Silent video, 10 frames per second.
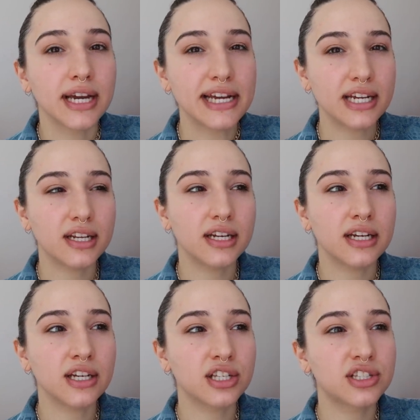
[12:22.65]

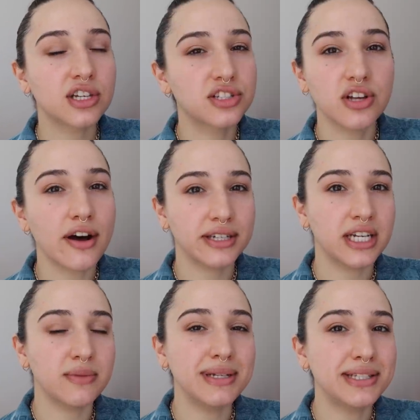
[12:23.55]
It does not
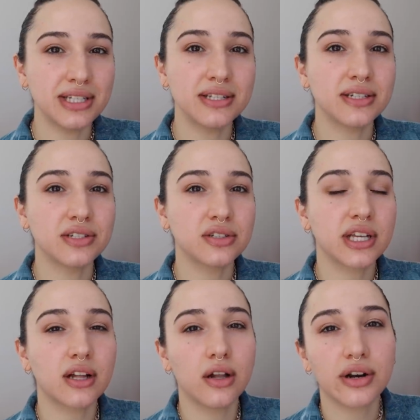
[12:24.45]
need to be seasoned.
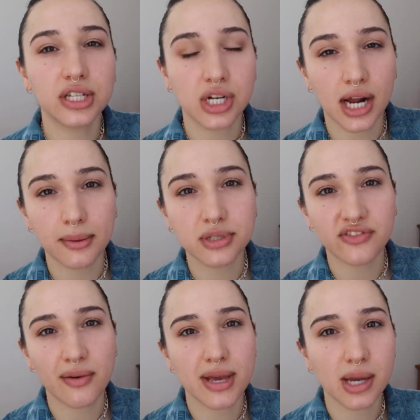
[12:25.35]
Like a lot of the times
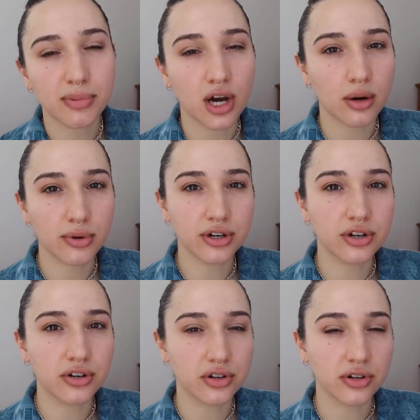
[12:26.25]
if I make a Beyond
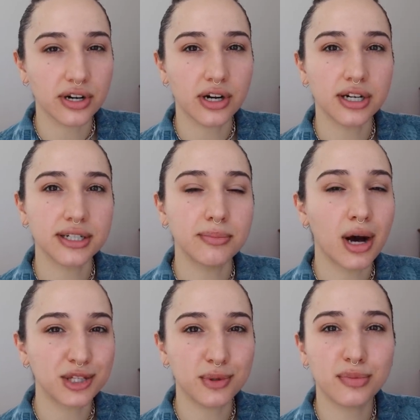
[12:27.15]
burger or
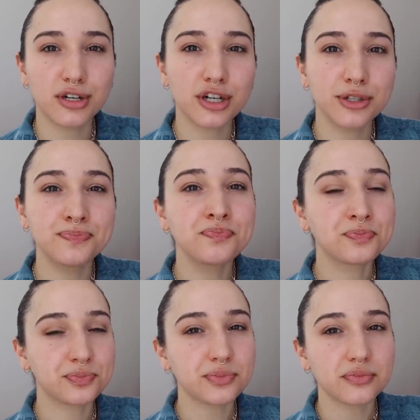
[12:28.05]
Impossible burger,
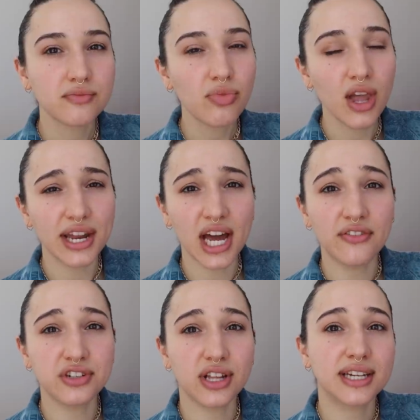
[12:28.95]
I'd
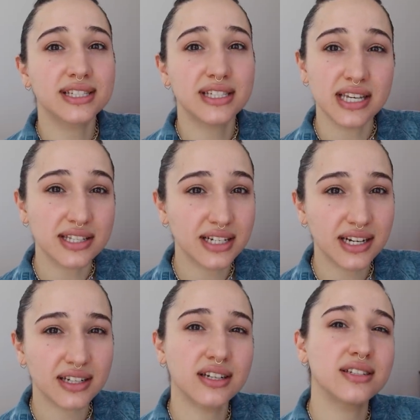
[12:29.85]
have to like season
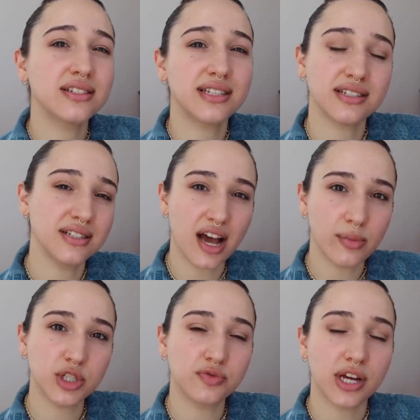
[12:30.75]
it because it doesn't have
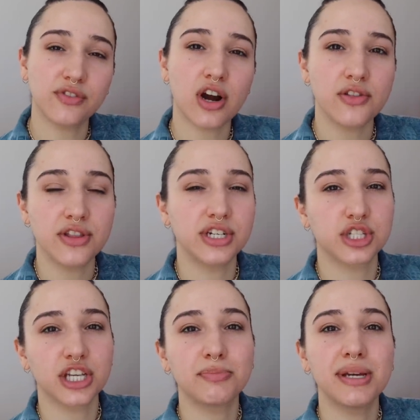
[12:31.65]
much flavor other than
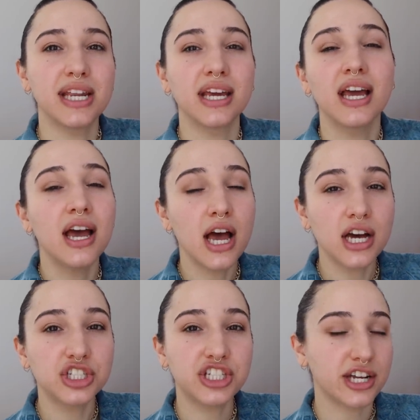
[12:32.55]
just like being
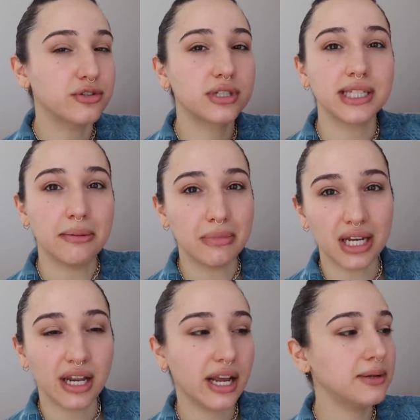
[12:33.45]
generally
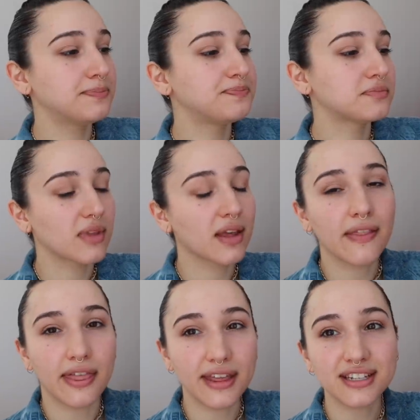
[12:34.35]
meaty.
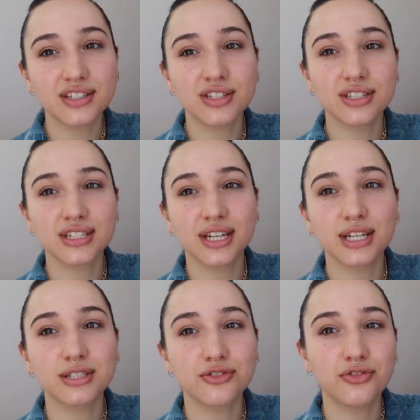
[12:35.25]
This
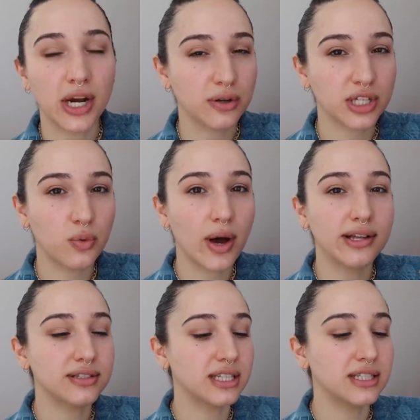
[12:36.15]
is fairly
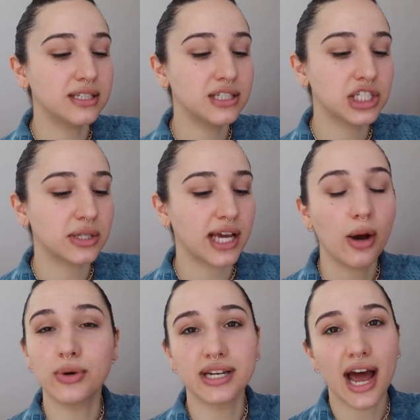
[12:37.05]
well seasoned, so like I
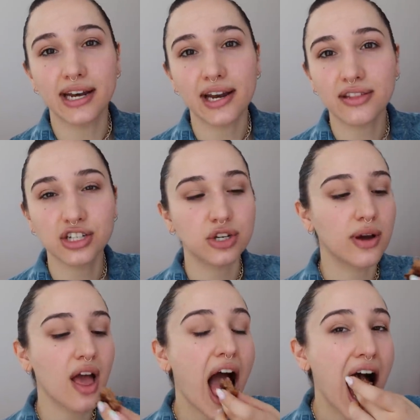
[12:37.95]
wouldn't add anything to
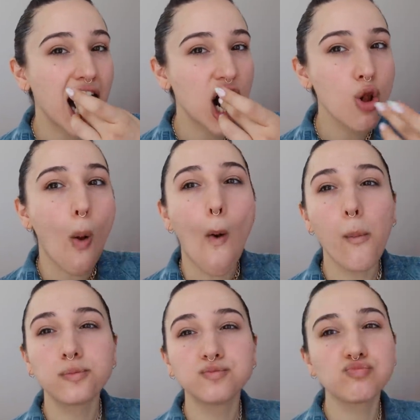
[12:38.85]
it.
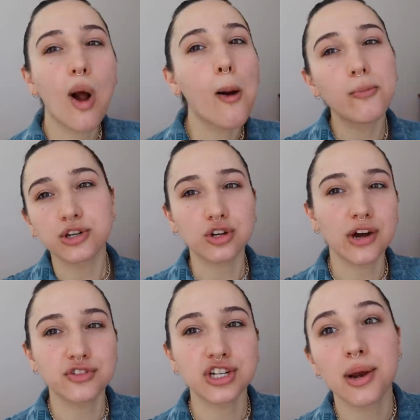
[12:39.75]
That's all I
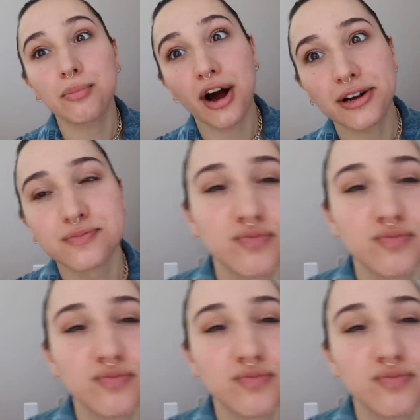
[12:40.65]
have to say. Bye.